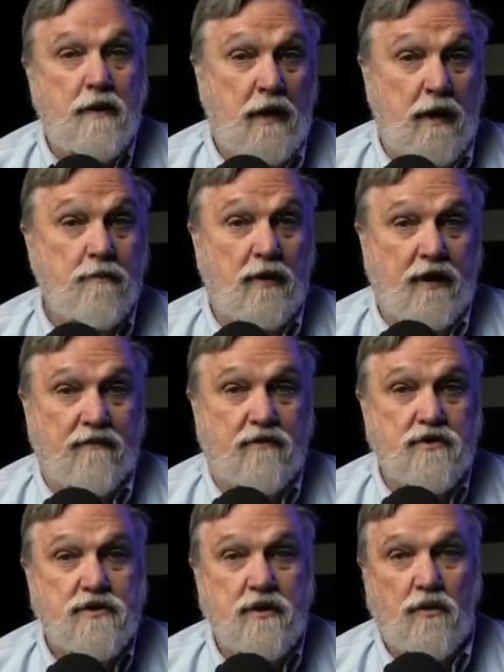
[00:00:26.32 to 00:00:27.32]

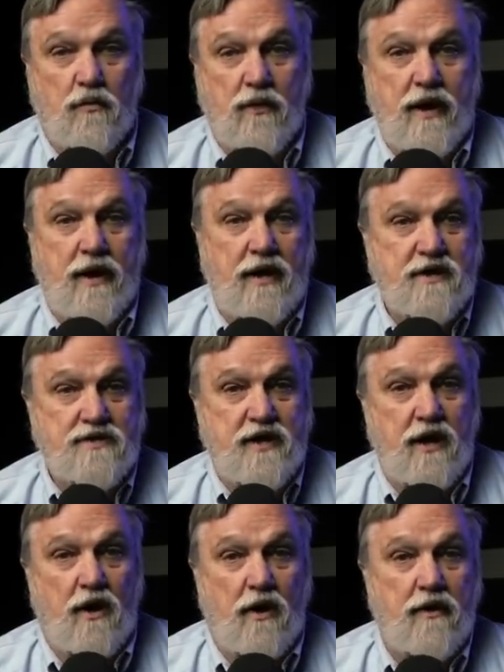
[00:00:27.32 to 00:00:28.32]
Unbelievers, created as
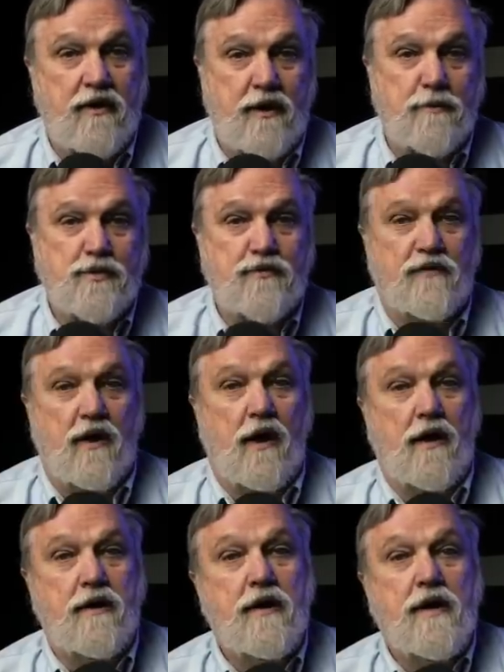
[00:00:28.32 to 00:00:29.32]
they are in the image of
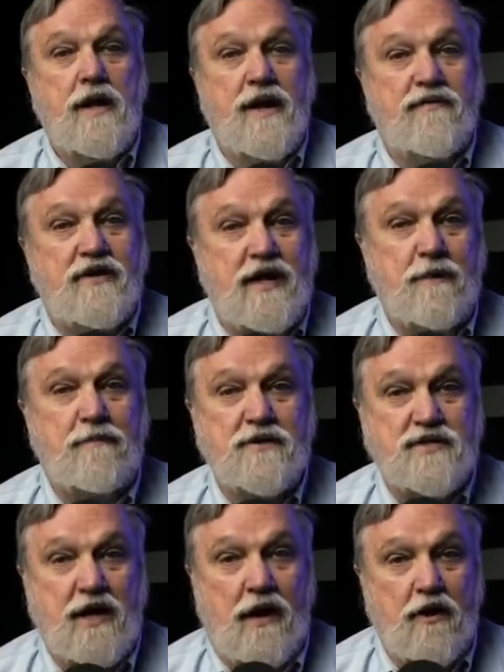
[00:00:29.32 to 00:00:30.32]
God, have a deep
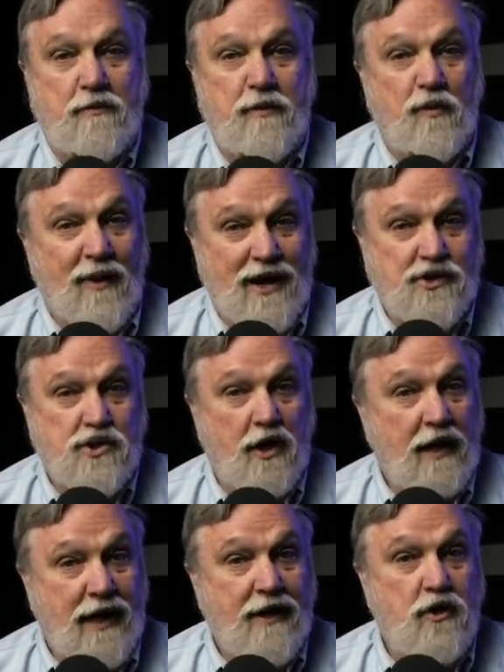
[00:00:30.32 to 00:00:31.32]
desire to be
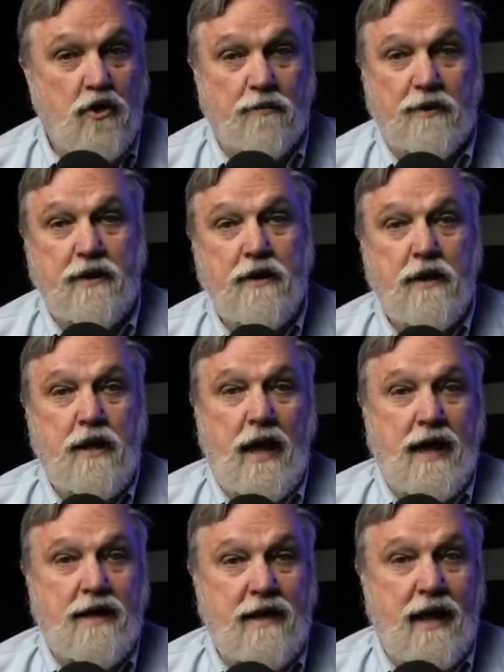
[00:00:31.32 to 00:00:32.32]
rational and human,
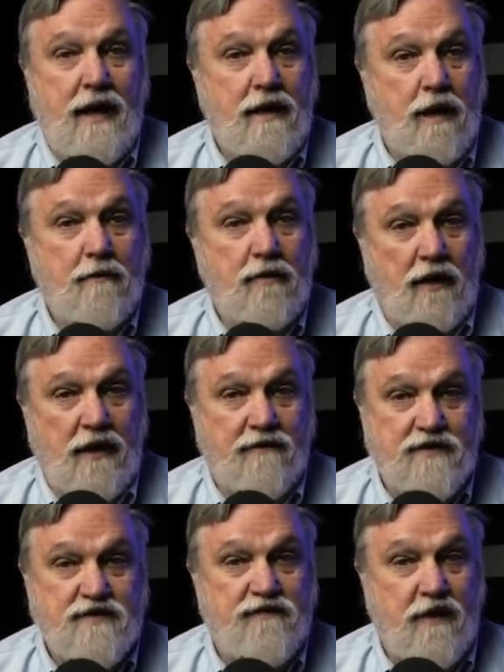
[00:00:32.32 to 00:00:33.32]
and yet unbelief
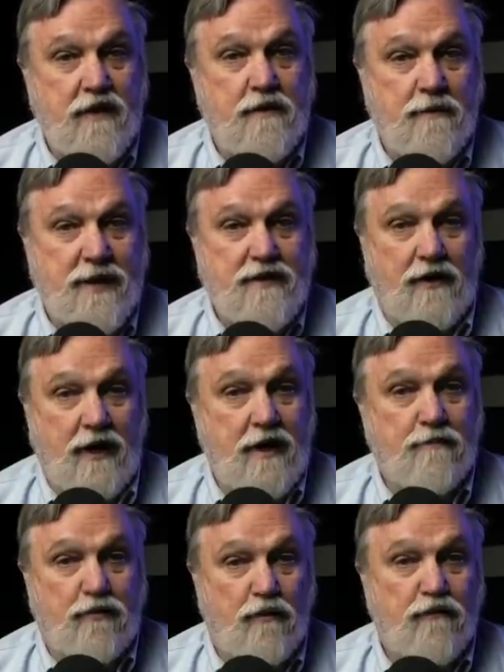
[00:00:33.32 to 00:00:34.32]
is fundamentally
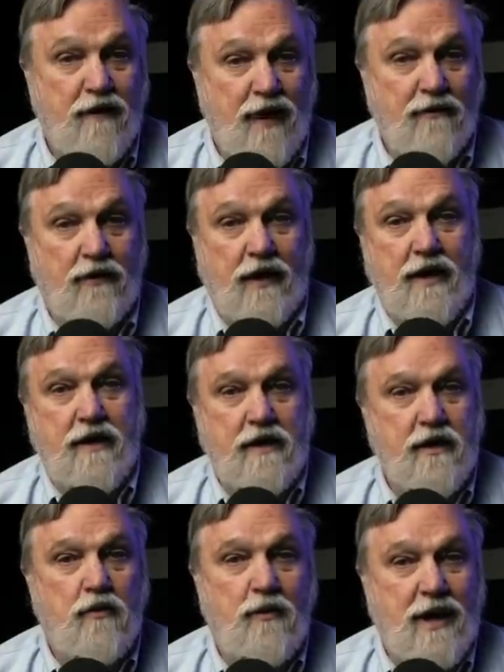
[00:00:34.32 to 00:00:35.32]
and profoundly an
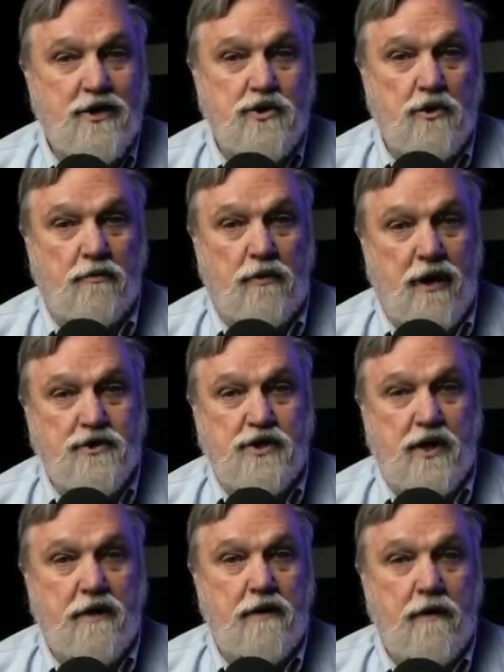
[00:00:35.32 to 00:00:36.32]
irrational
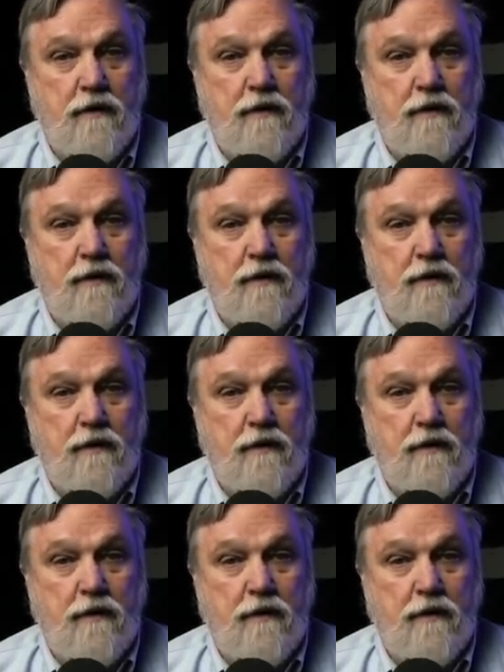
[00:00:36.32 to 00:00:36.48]
project.